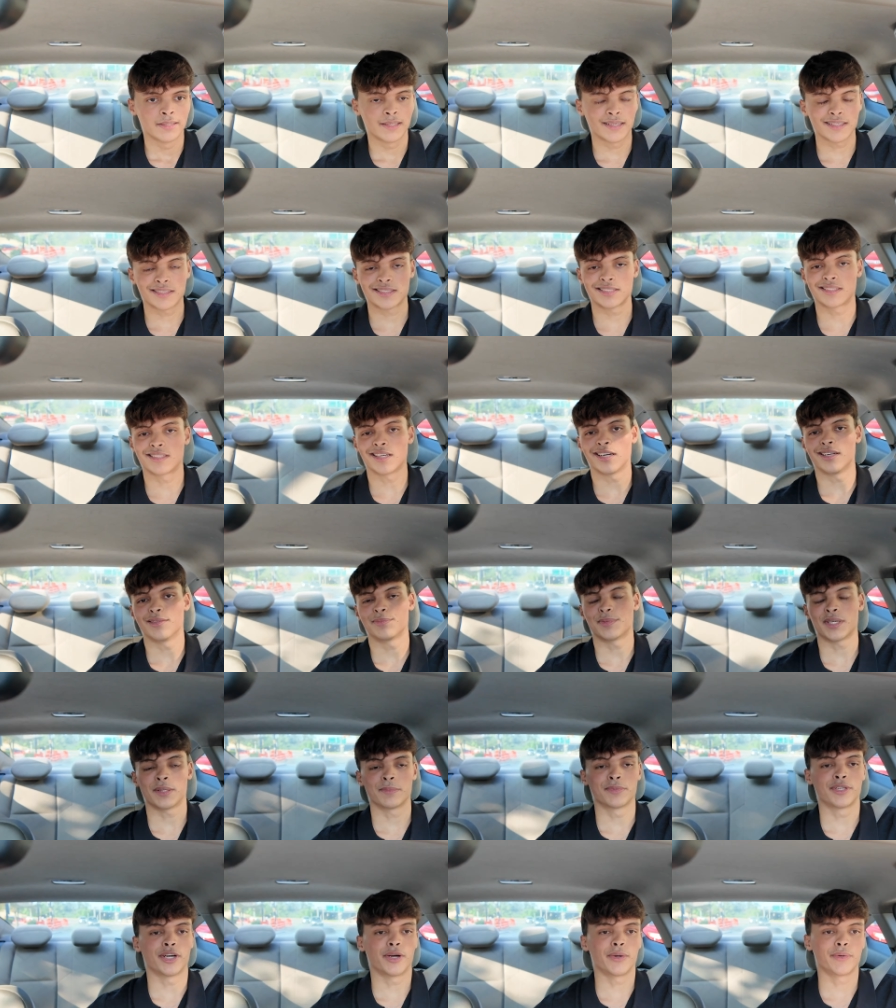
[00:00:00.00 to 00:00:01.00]
Next up,
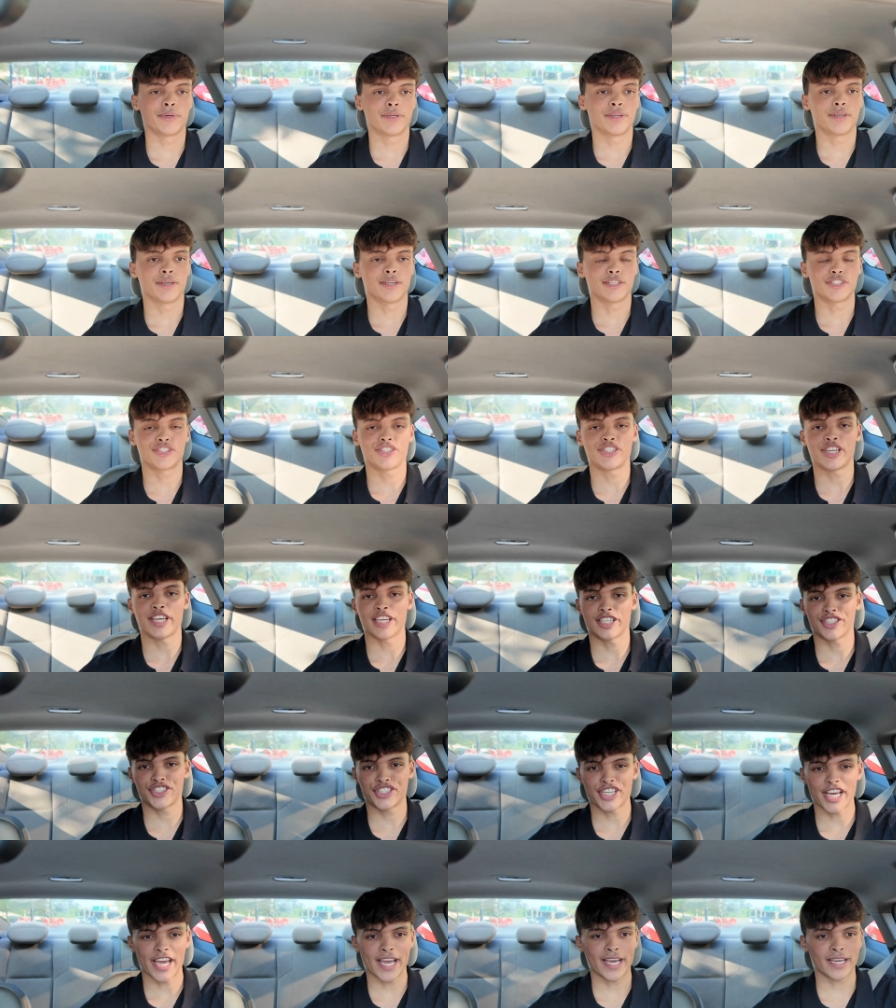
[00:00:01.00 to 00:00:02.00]
I'm going to Shake
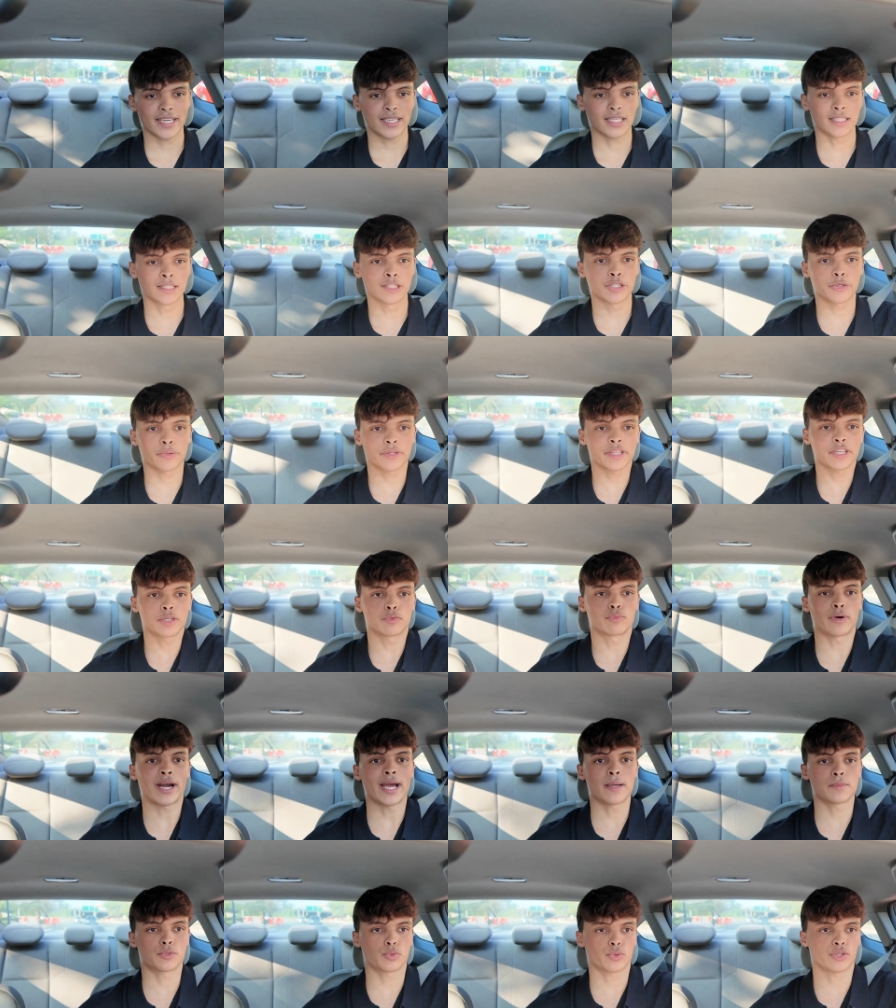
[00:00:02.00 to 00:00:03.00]
Shack. It literally
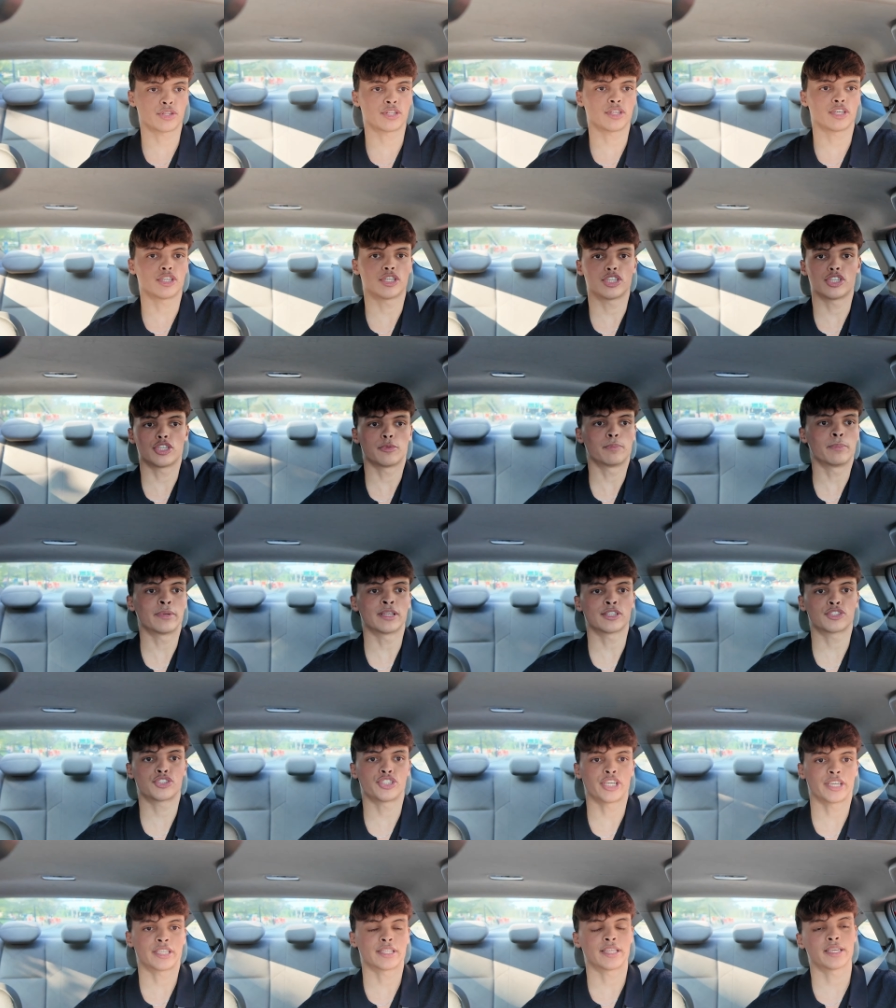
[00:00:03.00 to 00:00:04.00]
rhymes with
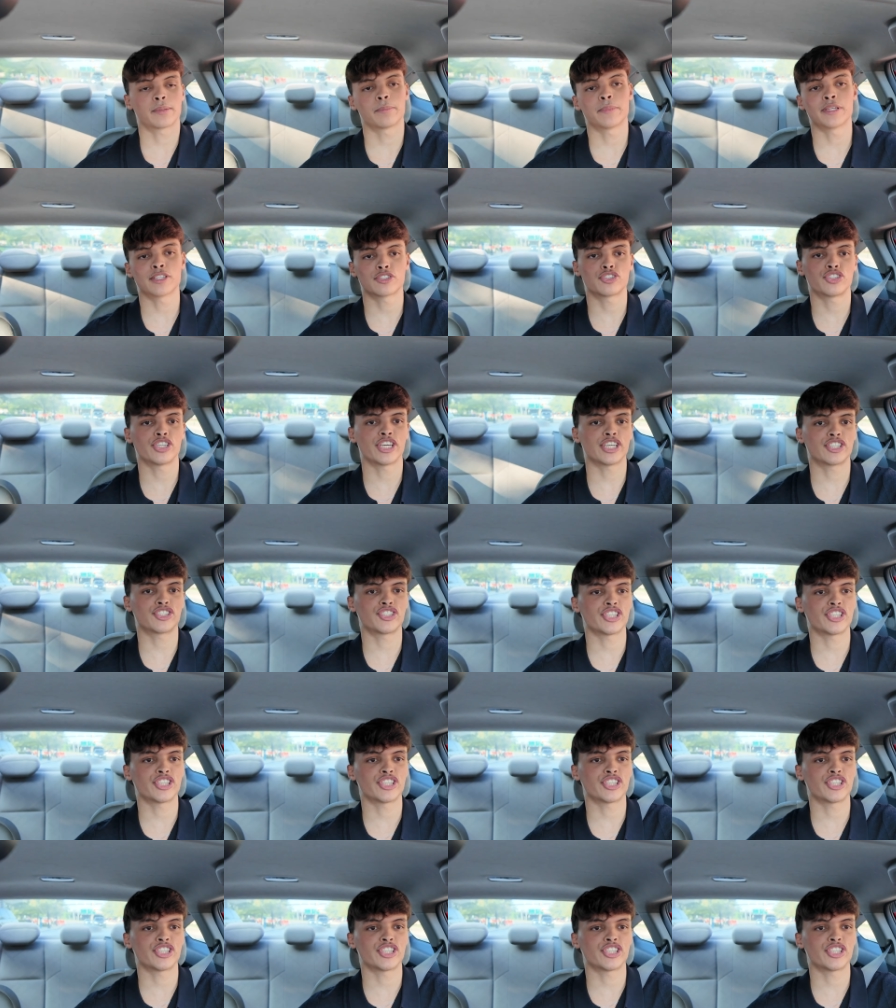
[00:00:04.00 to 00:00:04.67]
milkshake, like milkshake,